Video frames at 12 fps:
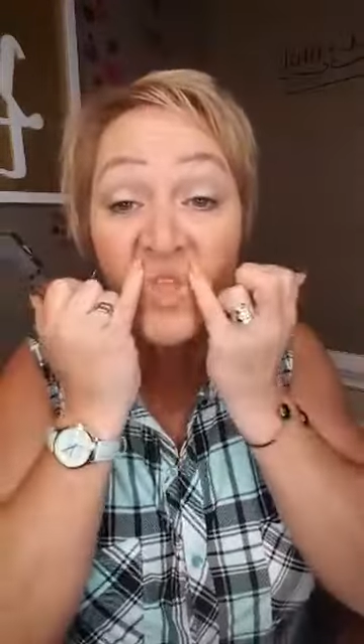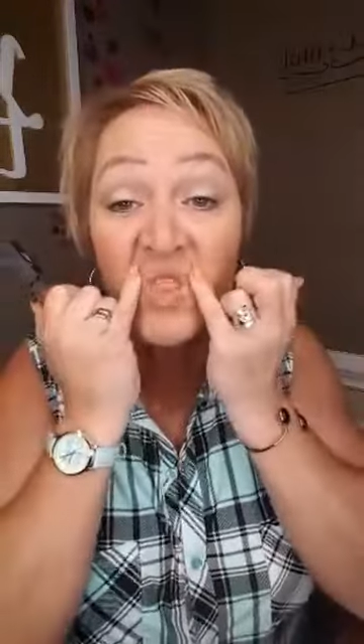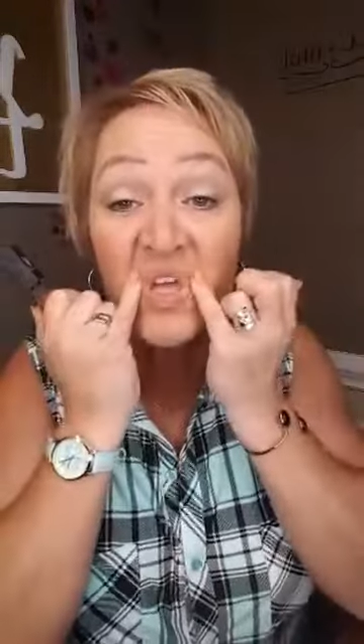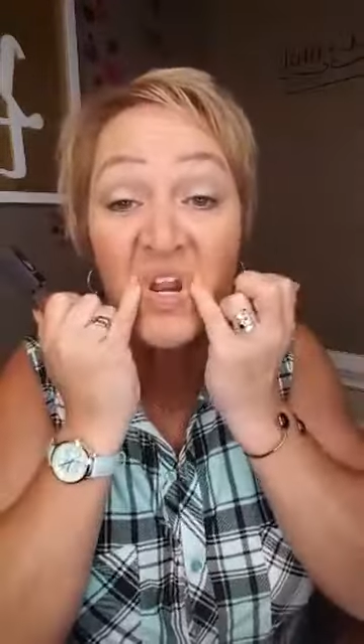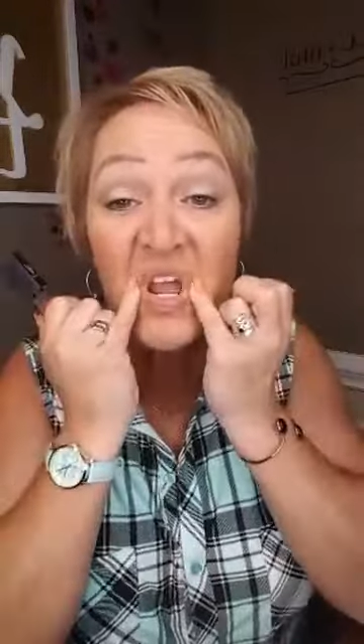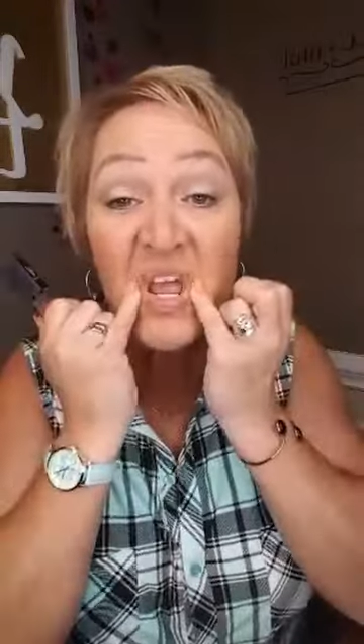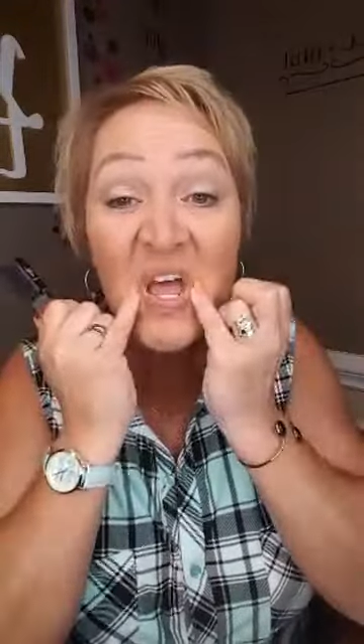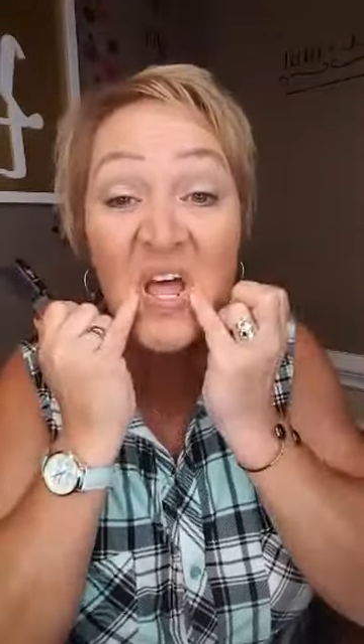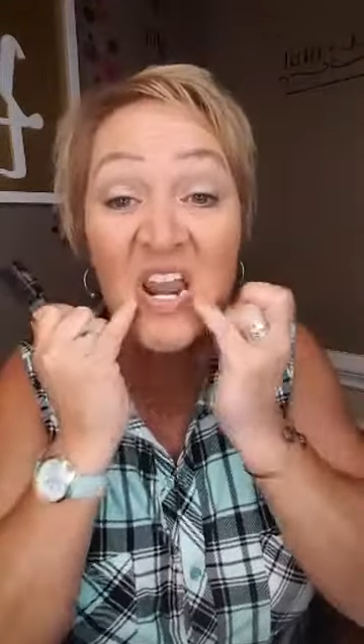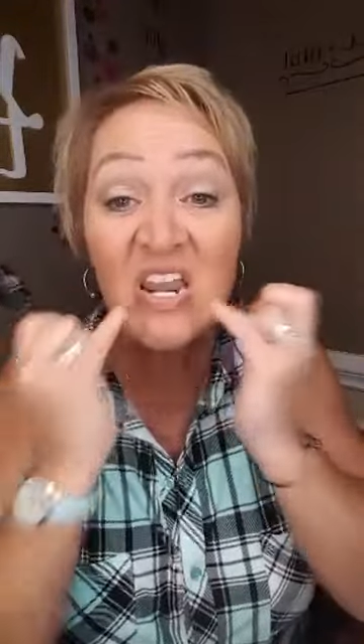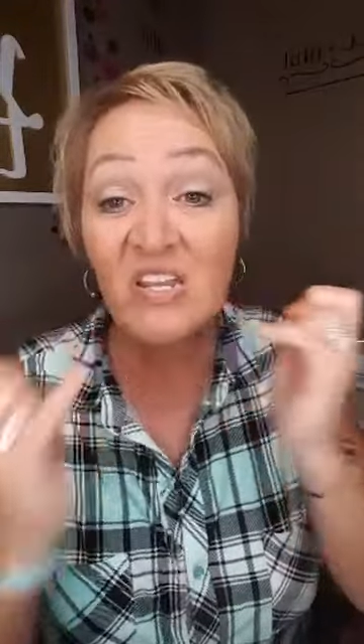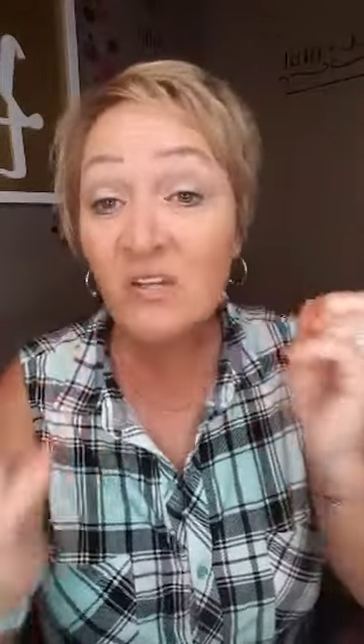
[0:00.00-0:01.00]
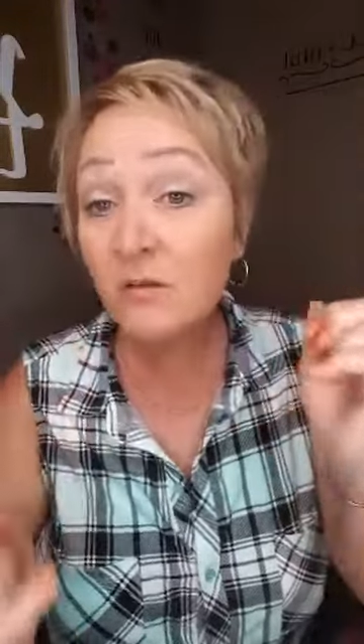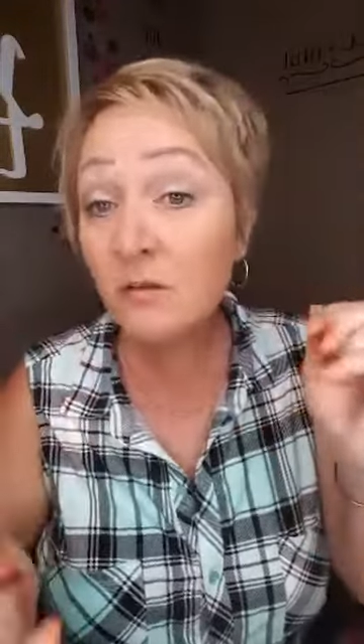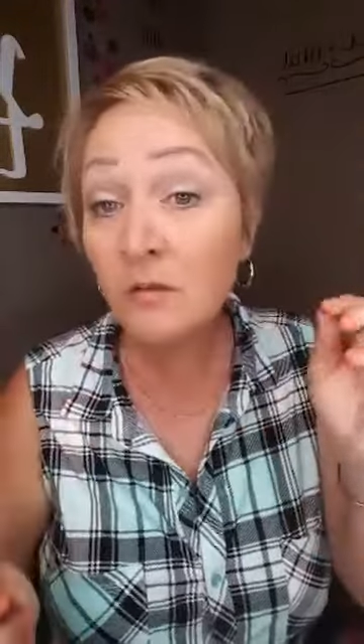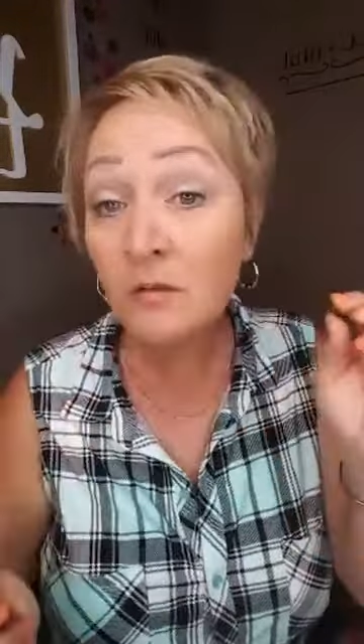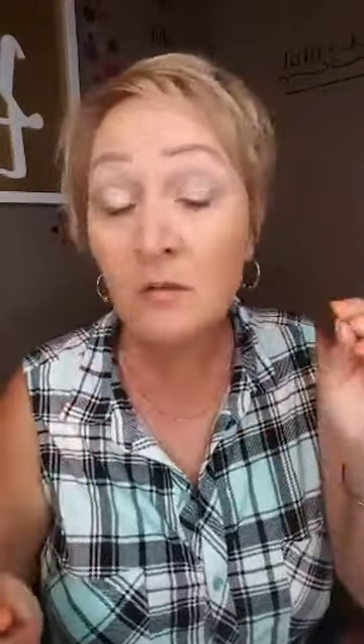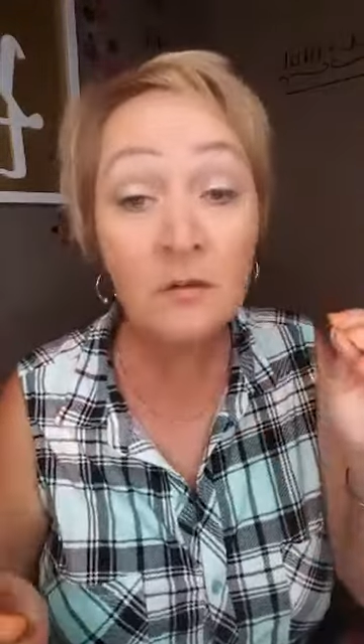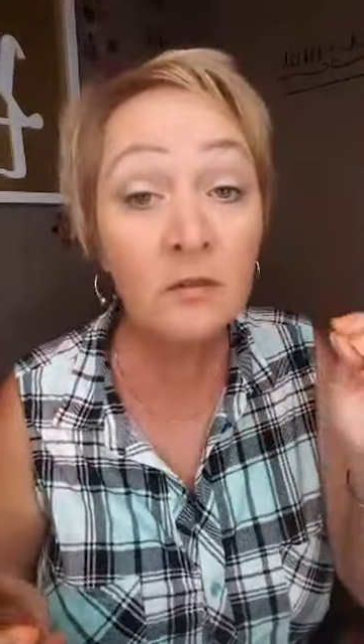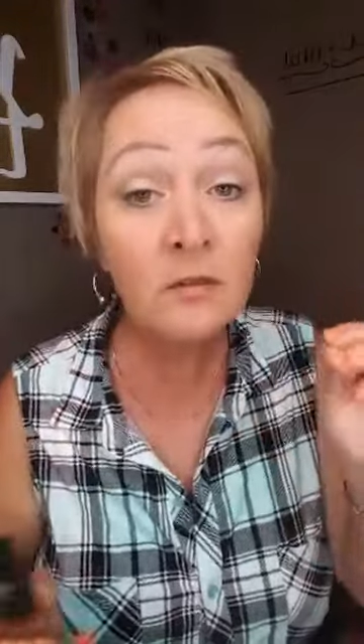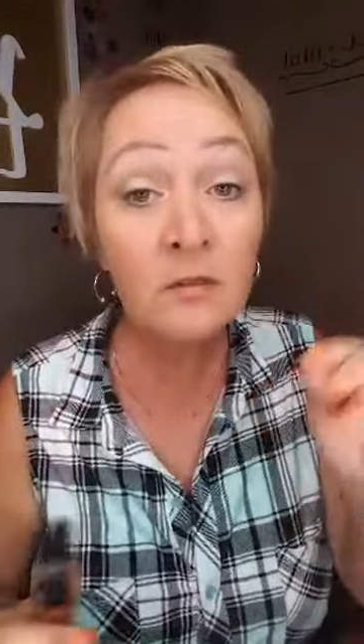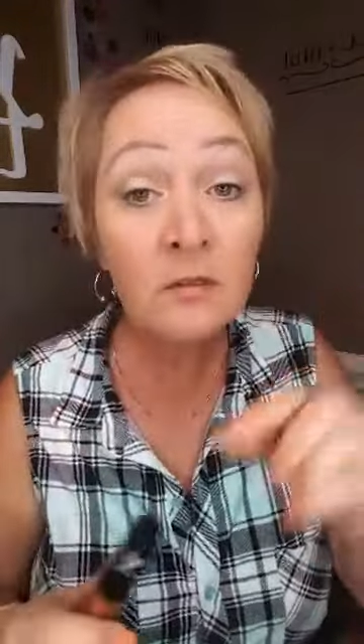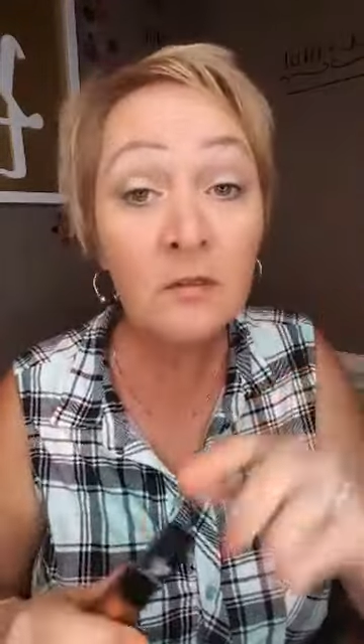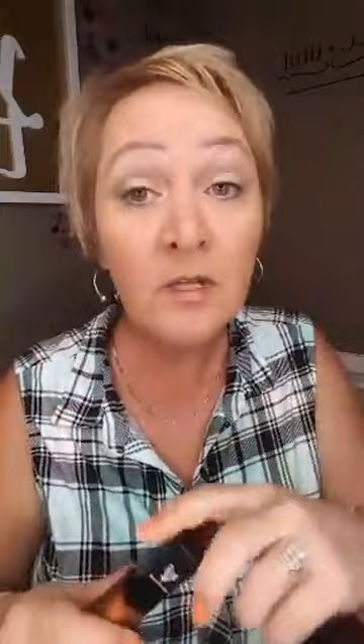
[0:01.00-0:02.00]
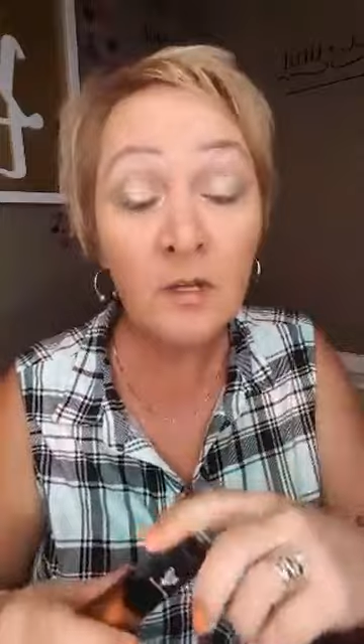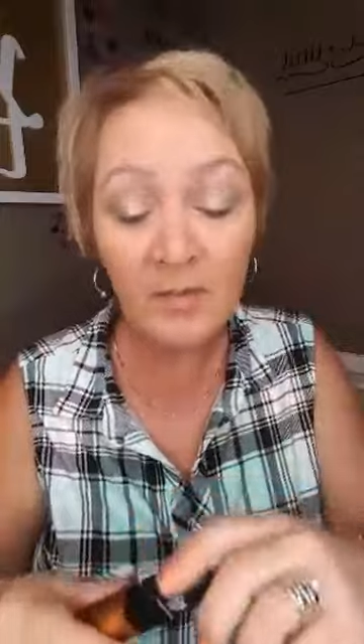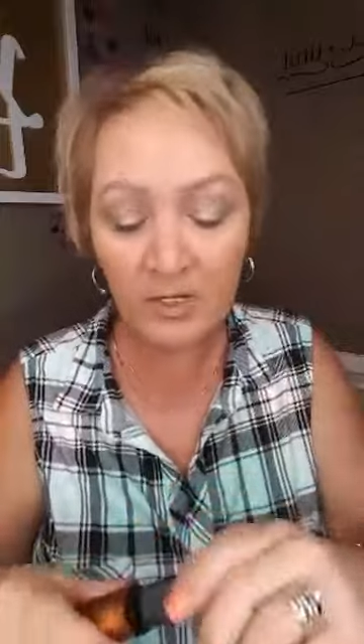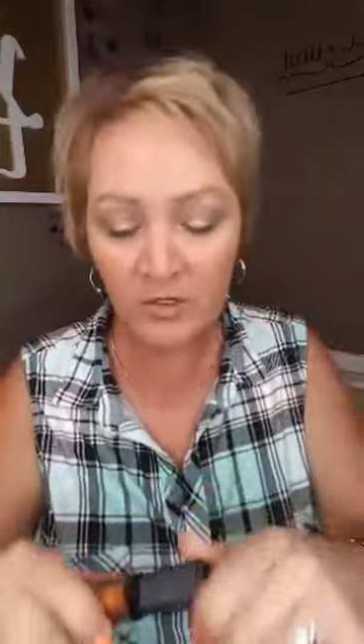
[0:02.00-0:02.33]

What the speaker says: that I had on my